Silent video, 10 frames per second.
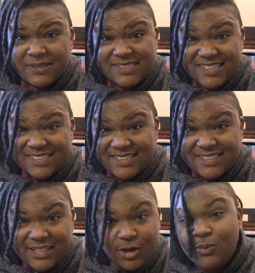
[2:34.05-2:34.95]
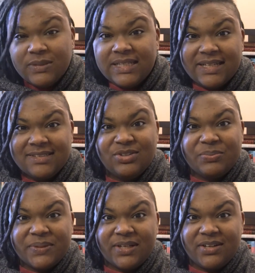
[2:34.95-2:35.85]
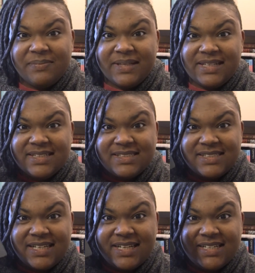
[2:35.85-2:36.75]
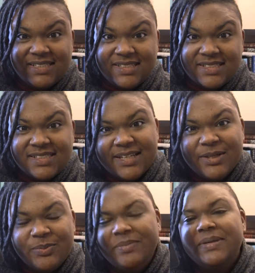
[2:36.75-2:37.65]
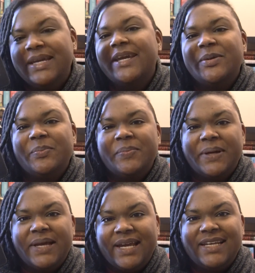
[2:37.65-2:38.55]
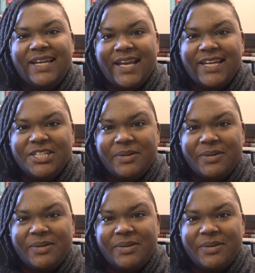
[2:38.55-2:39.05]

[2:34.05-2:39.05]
6 is the only adult book on my list, and it is The City We Became by N.K.